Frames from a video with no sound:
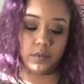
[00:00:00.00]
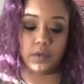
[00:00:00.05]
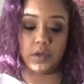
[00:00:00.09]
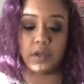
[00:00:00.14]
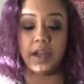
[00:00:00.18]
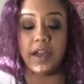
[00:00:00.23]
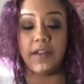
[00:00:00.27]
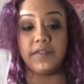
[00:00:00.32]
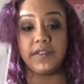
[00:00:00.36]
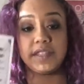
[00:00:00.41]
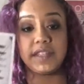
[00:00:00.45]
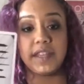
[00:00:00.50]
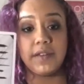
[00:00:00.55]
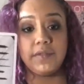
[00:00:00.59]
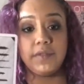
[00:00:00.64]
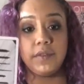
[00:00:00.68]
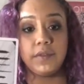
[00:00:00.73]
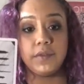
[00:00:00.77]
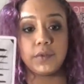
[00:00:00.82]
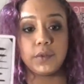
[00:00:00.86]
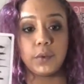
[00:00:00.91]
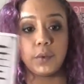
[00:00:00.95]
You have the
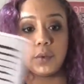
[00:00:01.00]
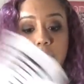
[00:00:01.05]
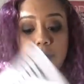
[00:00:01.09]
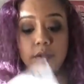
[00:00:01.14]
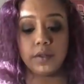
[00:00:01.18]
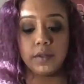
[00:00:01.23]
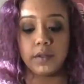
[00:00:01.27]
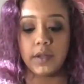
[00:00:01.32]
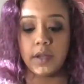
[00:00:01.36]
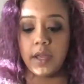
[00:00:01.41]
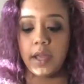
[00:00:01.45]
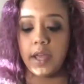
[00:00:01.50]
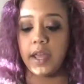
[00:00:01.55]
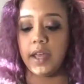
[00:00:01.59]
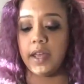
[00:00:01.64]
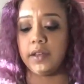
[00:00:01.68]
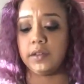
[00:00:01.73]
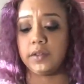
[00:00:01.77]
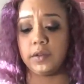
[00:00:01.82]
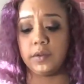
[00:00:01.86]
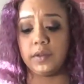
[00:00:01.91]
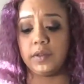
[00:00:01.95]
Seven of Swords.
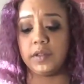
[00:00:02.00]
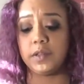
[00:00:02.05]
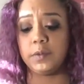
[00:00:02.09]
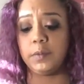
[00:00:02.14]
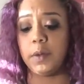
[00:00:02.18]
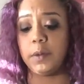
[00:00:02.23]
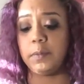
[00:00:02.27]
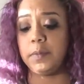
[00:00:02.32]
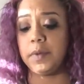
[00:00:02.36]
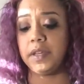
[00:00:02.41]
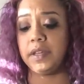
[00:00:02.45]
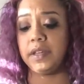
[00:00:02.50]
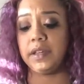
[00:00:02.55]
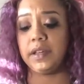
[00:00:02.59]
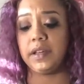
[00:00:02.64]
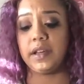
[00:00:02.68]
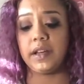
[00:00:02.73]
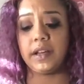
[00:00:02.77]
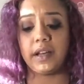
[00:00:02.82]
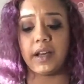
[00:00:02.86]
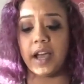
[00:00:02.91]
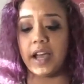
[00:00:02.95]
So this might
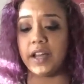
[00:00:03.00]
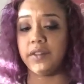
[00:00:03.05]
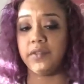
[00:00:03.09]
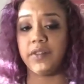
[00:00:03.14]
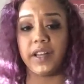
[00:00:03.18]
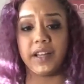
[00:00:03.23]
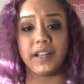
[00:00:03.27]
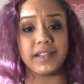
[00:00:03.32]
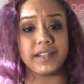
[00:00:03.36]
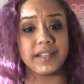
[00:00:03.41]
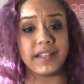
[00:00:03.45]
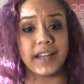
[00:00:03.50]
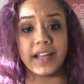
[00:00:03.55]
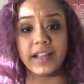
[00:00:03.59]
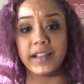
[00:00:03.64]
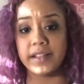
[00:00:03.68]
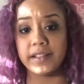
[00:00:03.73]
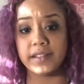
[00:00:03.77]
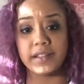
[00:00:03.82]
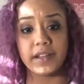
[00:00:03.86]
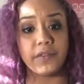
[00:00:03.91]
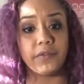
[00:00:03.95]
be kind of like a
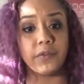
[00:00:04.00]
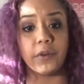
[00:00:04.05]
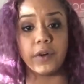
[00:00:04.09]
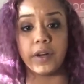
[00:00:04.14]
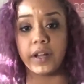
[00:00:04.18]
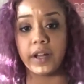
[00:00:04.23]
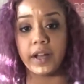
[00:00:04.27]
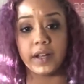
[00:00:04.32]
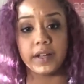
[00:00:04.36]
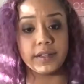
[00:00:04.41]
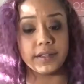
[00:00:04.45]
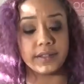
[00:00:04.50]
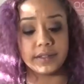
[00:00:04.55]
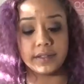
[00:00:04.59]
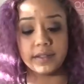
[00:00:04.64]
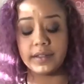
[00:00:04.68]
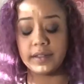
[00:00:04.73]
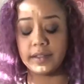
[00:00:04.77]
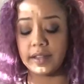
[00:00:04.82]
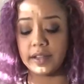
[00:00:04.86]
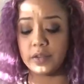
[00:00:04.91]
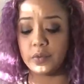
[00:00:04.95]
silent suffering, guys.
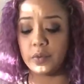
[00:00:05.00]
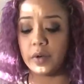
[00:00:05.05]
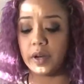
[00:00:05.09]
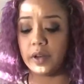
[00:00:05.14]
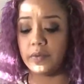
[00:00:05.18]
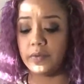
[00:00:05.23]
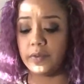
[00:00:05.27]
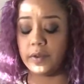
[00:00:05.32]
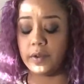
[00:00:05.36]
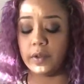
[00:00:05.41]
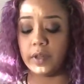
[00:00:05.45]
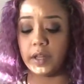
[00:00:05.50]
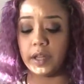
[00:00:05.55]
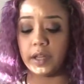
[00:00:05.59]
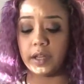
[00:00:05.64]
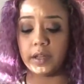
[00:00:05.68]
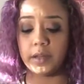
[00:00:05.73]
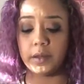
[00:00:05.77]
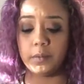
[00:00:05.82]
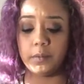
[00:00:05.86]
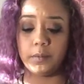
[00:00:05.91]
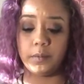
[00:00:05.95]
That's what I feel
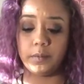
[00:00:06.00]
like.